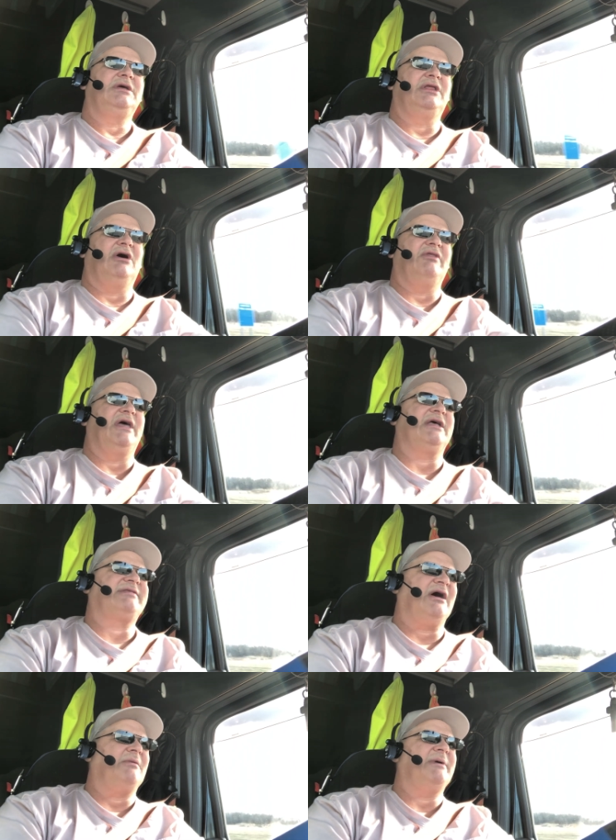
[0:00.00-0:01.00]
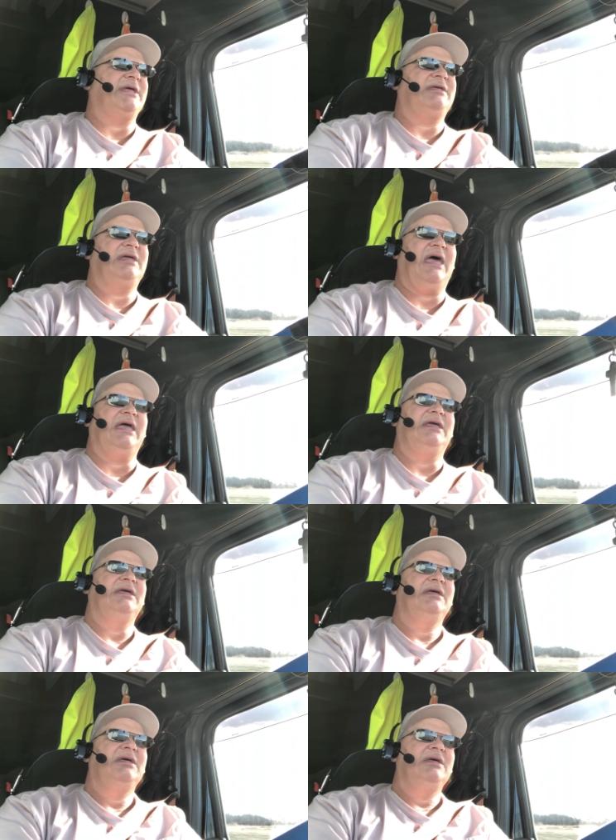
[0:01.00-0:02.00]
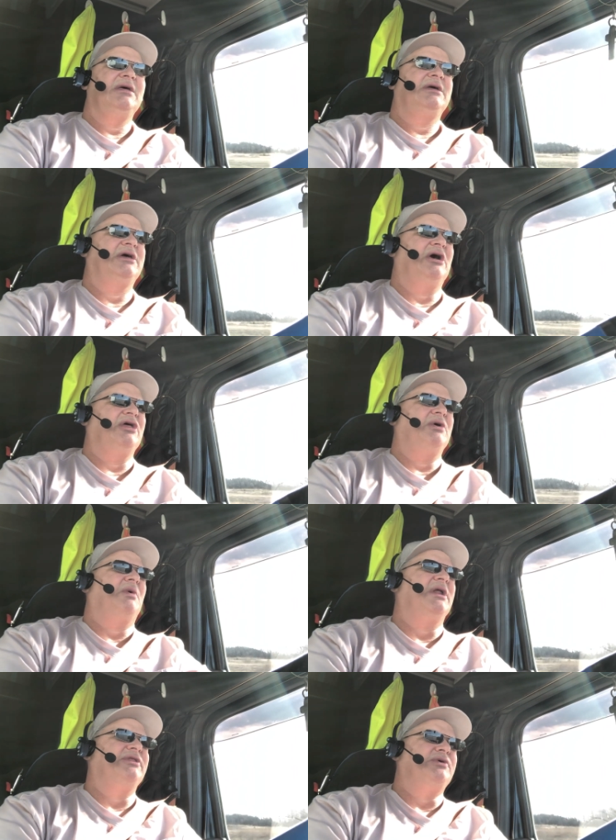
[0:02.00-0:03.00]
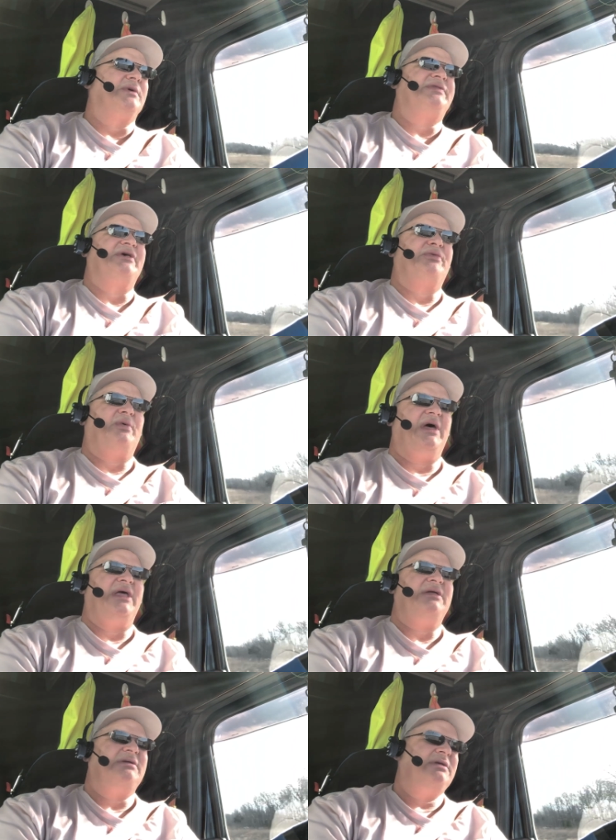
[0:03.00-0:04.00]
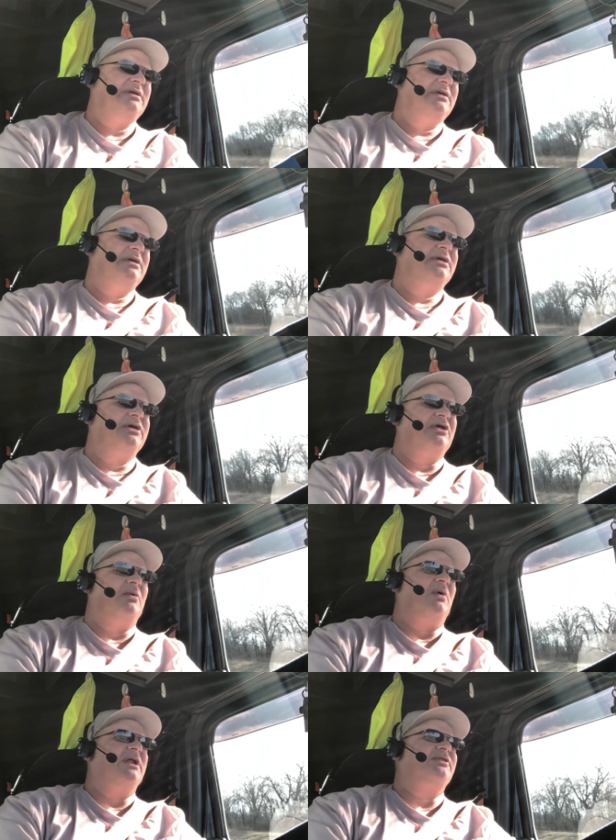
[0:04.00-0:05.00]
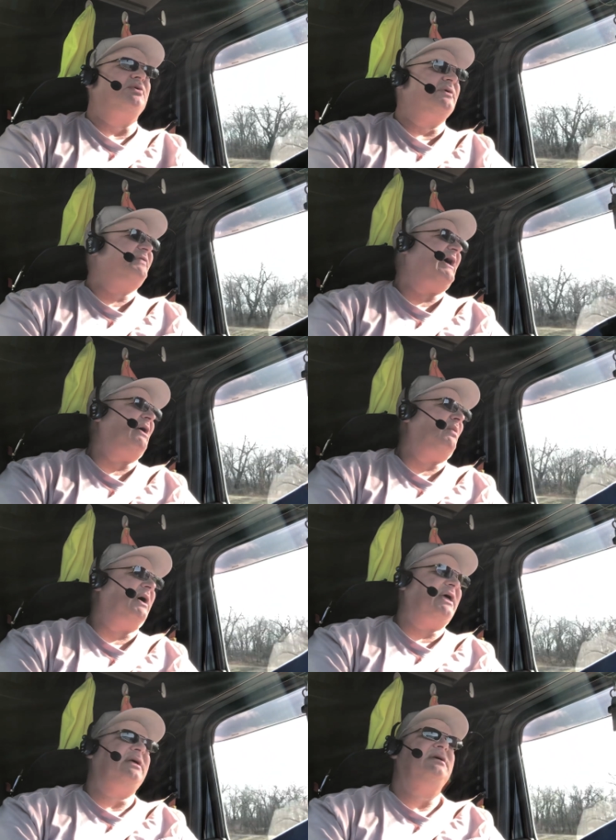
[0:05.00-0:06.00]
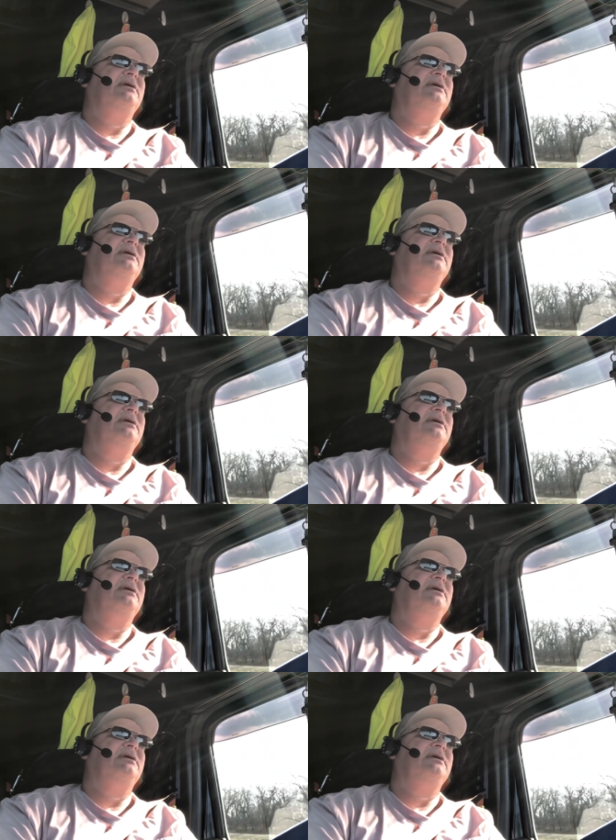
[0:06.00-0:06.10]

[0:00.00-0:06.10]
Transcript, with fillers: You know, they can tell me, hey, you know, you want to do it this way, you don't want to do it that way.